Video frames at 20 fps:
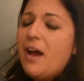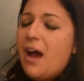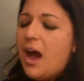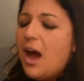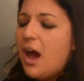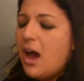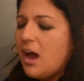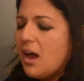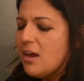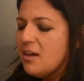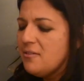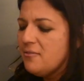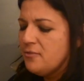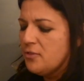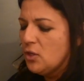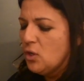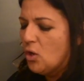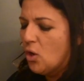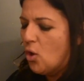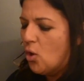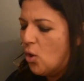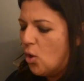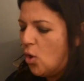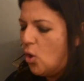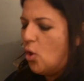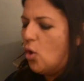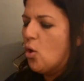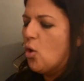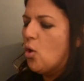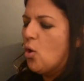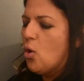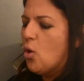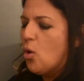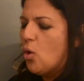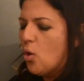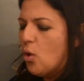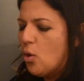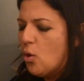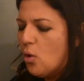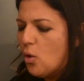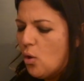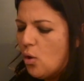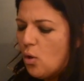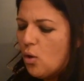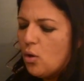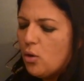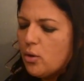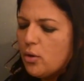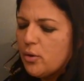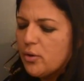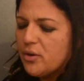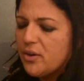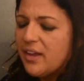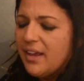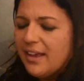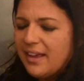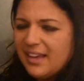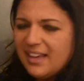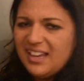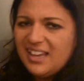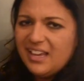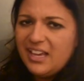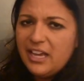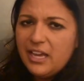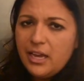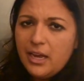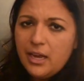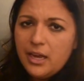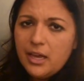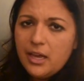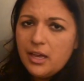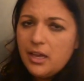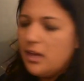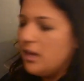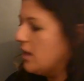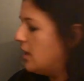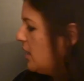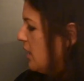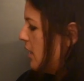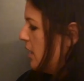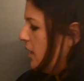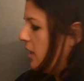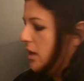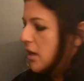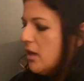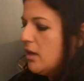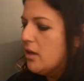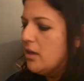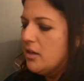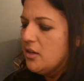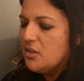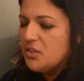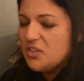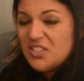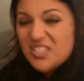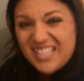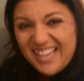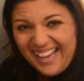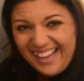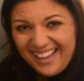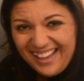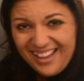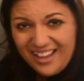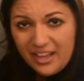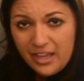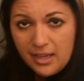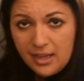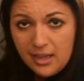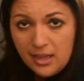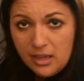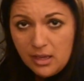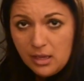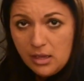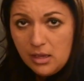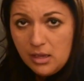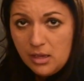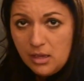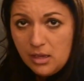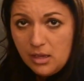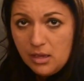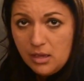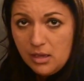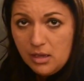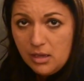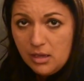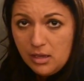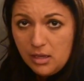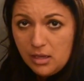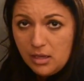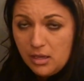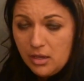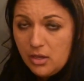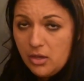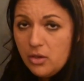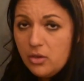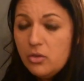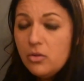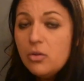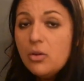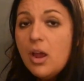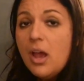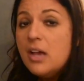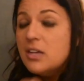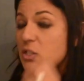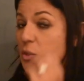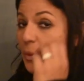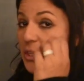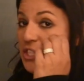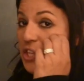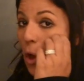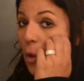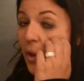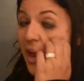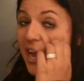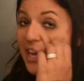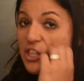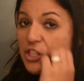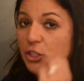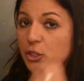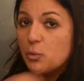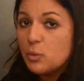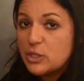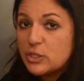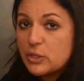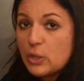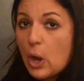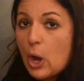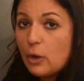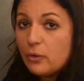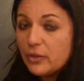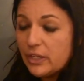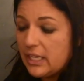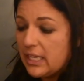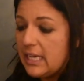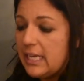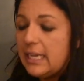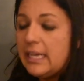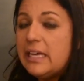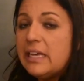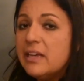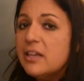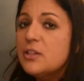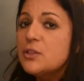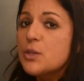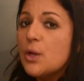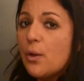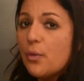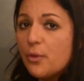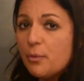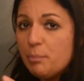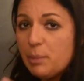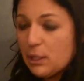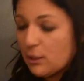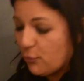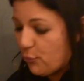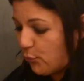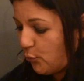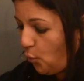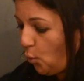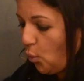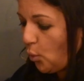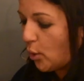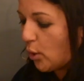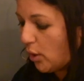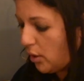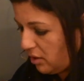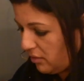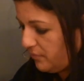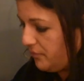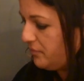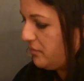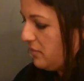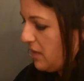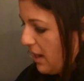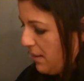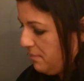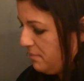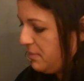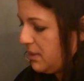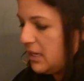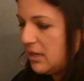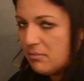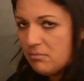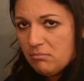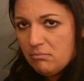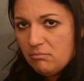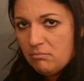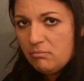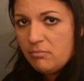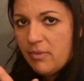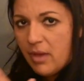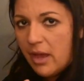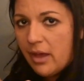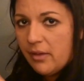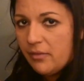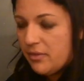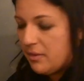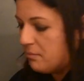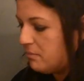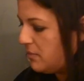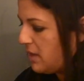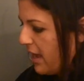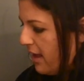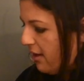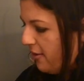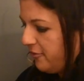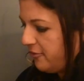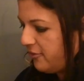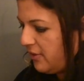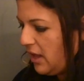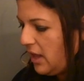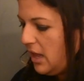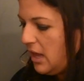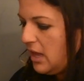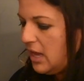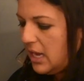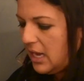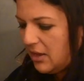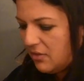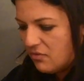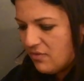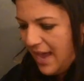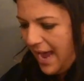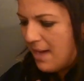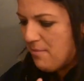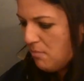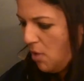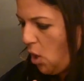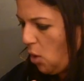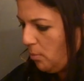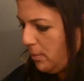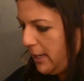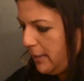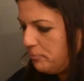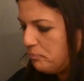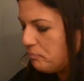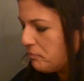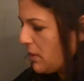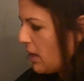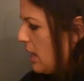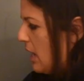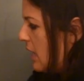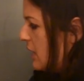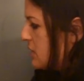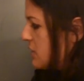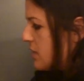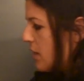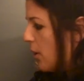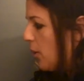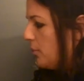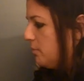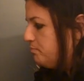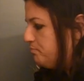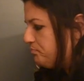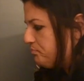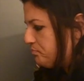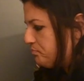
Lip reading: of the Lord is here. So we don't actually resolve it. It ends on the big 4, that big the F in that moment. So